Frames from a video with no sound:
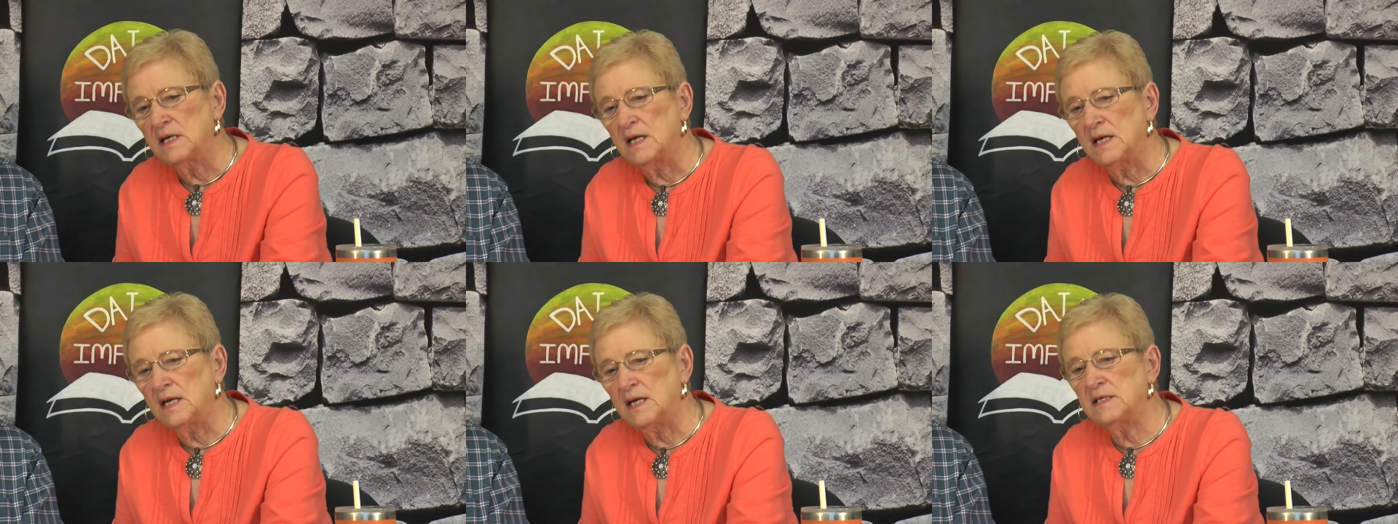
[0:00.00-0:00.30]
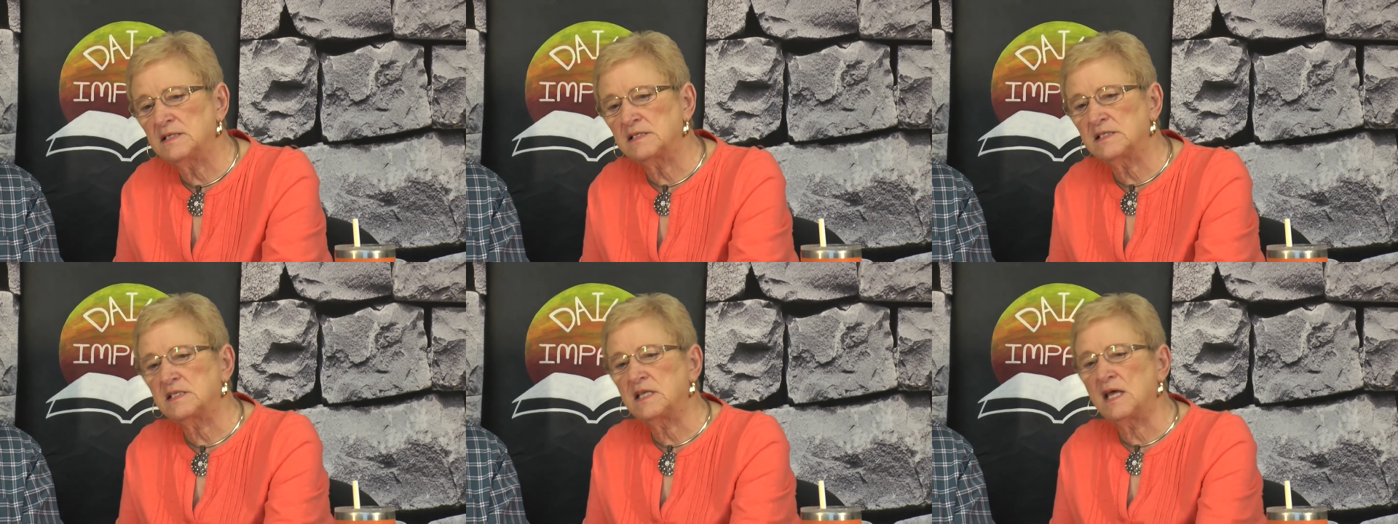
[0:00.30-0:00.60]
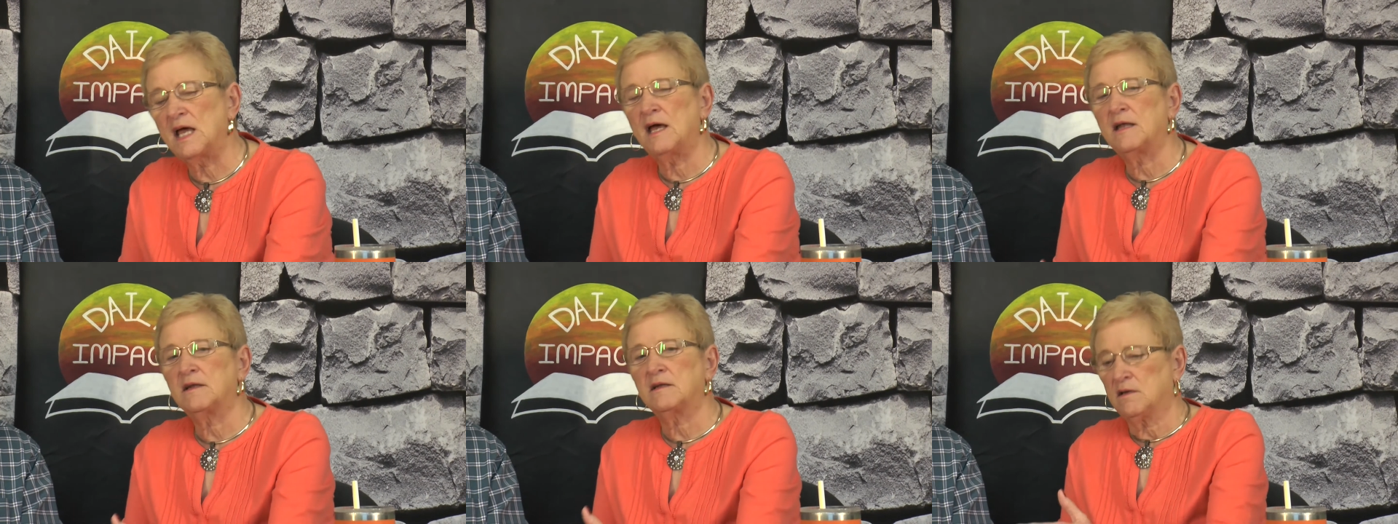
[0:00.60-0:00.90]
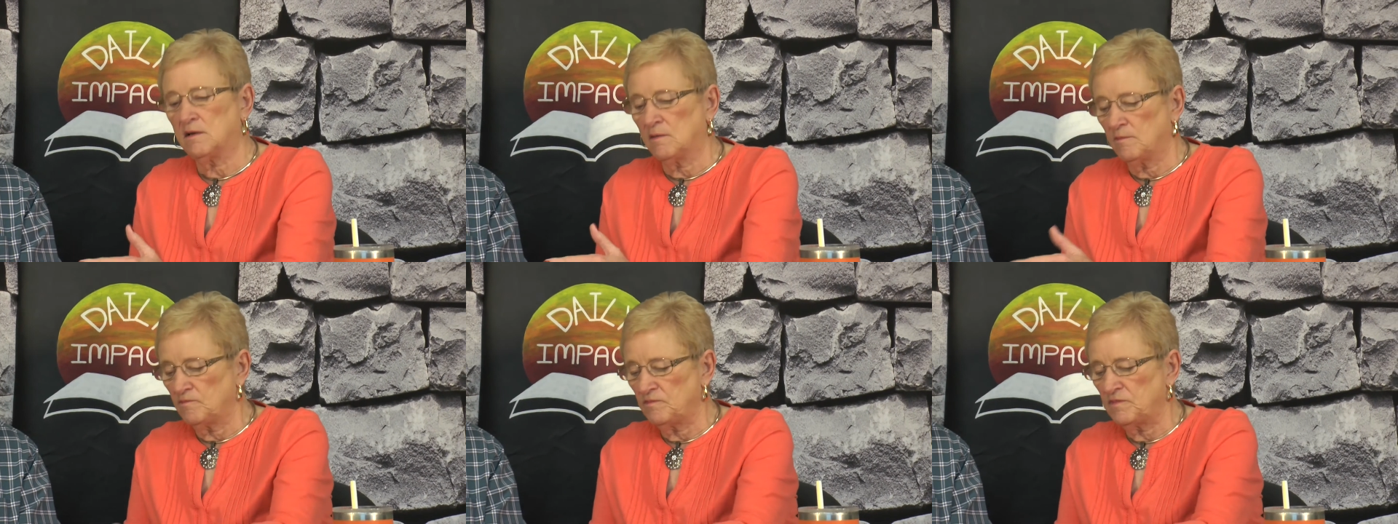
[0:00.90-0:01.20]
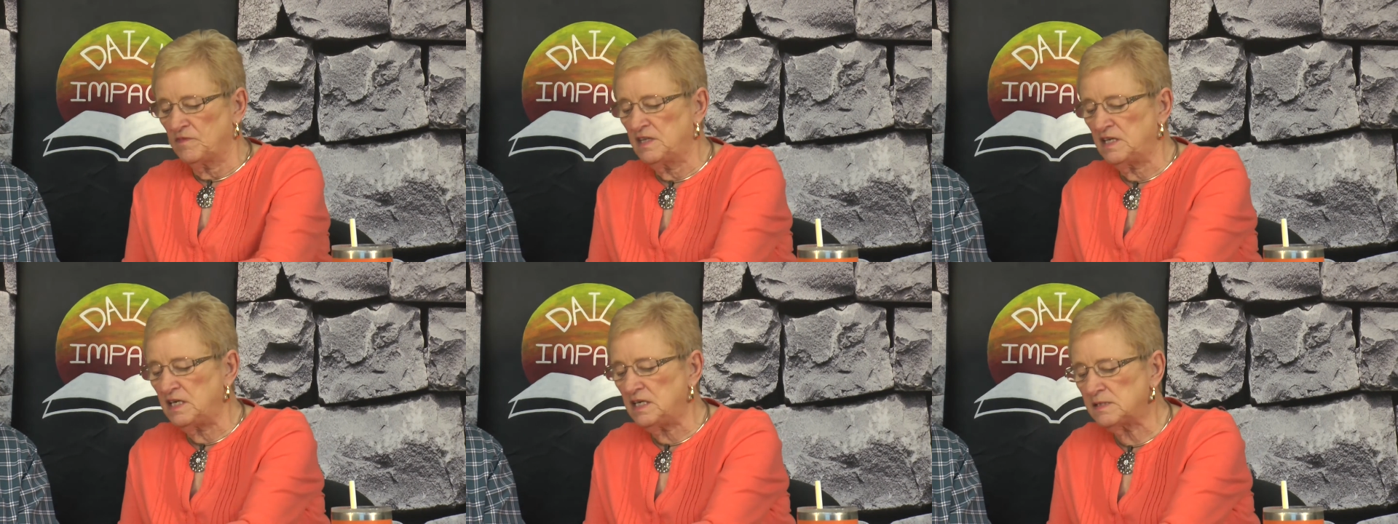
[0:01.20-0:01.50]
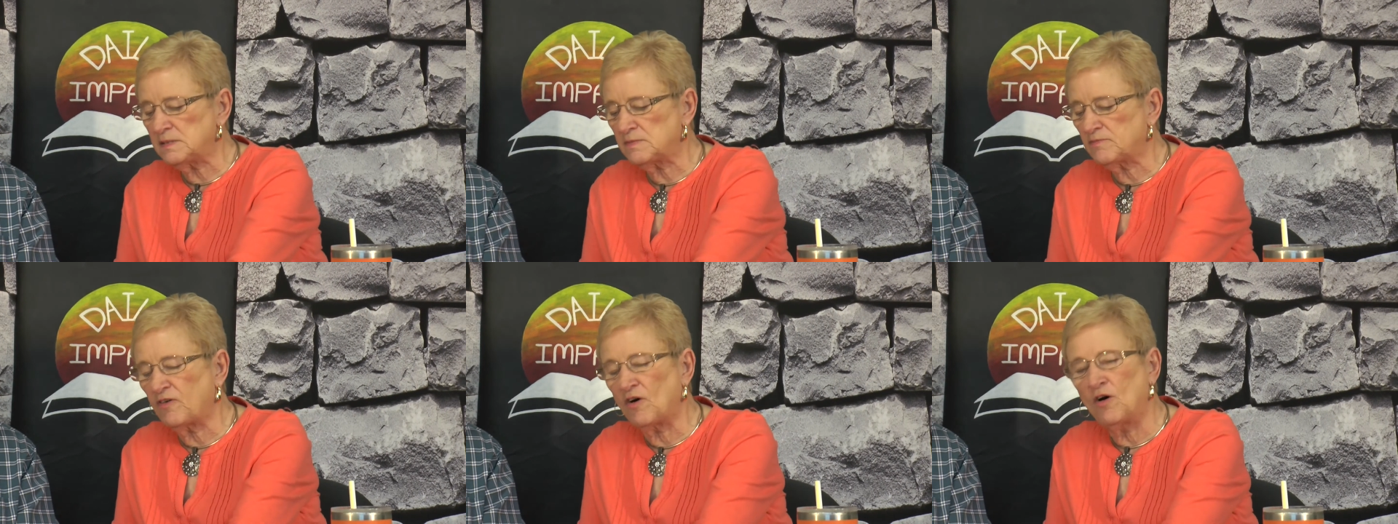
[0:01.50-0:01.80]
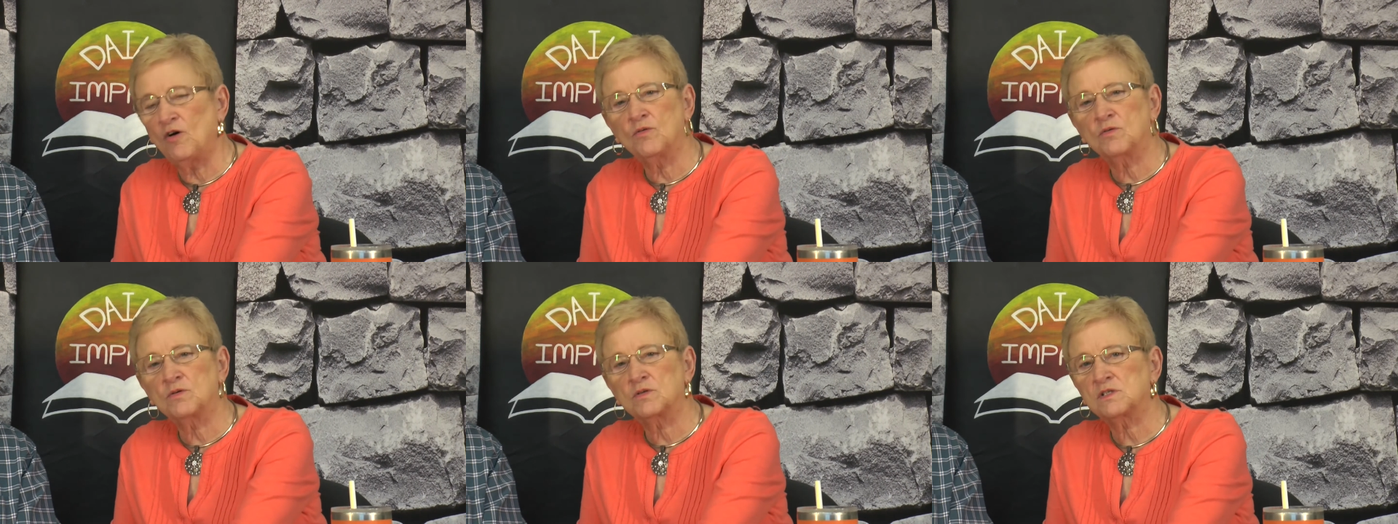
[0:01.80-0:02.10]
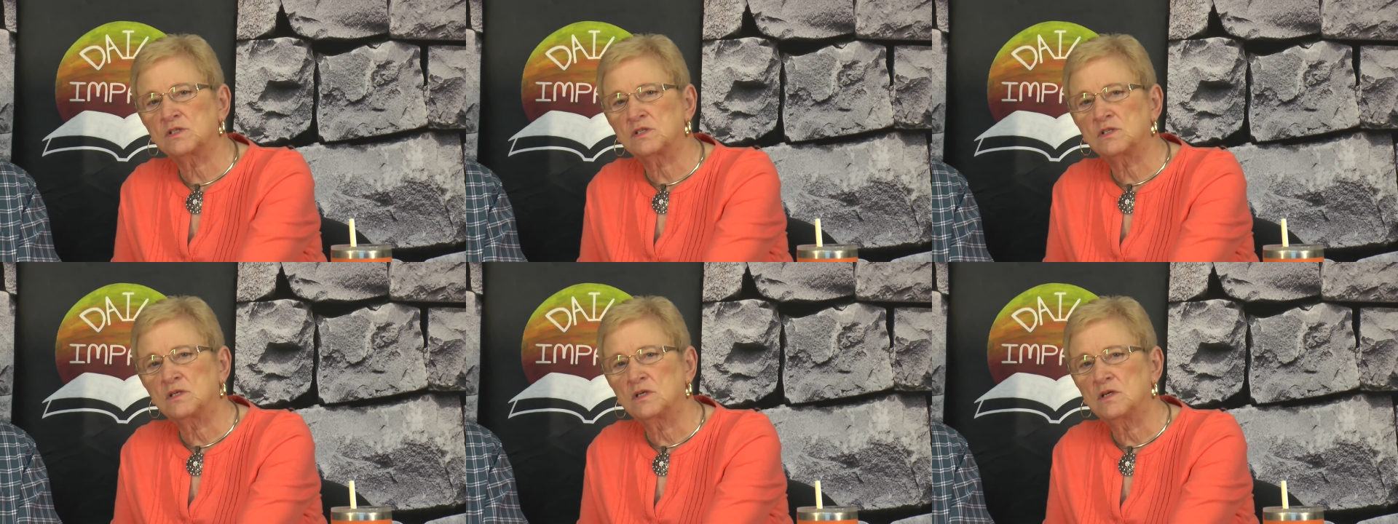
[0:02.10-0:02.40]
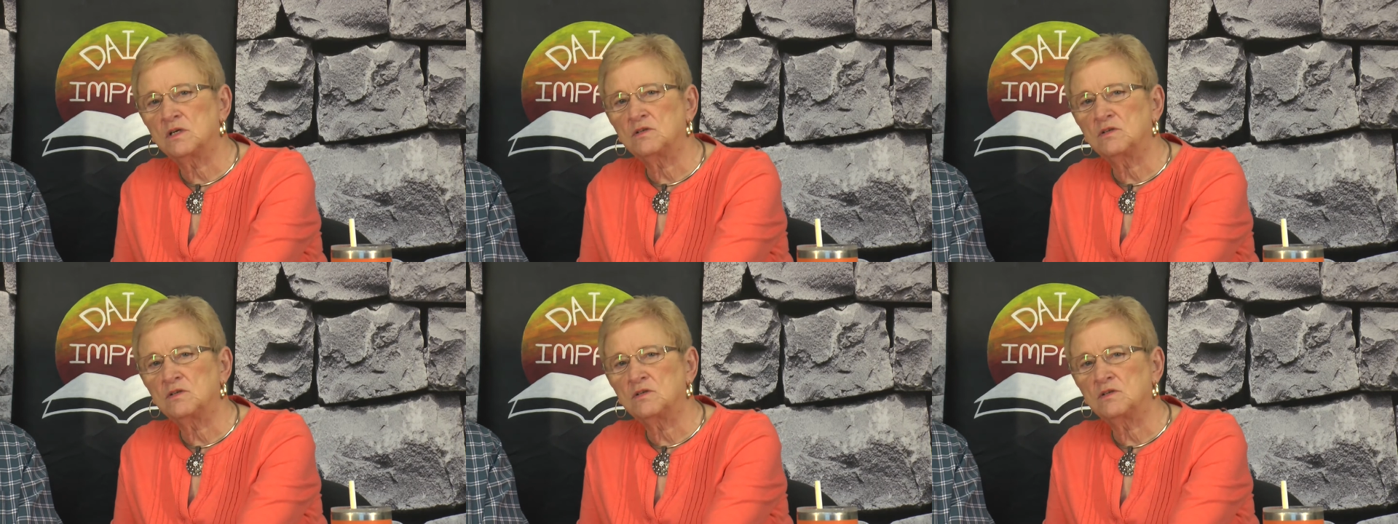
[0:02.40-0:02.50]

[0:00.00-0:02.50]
is that these folks